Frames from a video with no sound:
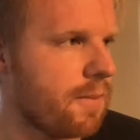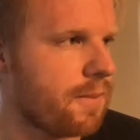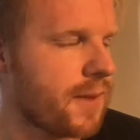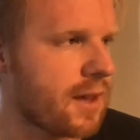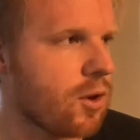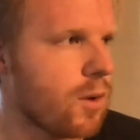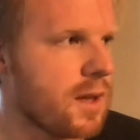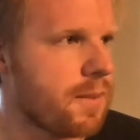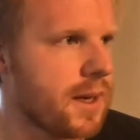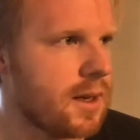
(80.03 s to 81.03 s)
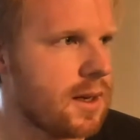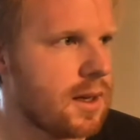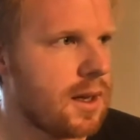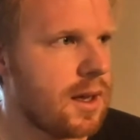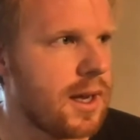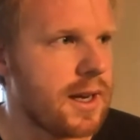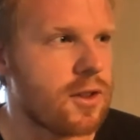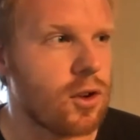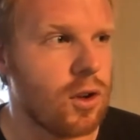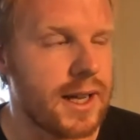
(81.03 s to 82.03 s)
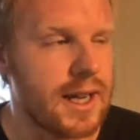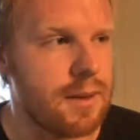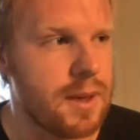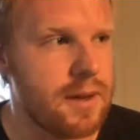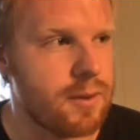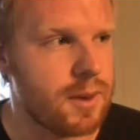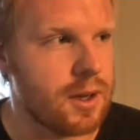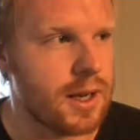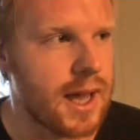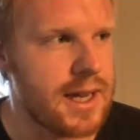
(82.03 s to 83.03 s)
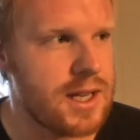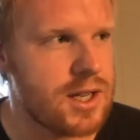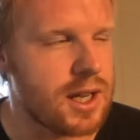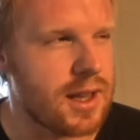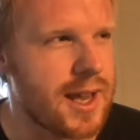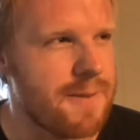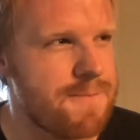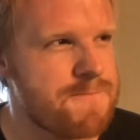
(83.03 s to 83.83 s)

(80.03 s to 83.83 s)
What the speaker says: that's always been installed in me from an early age. And then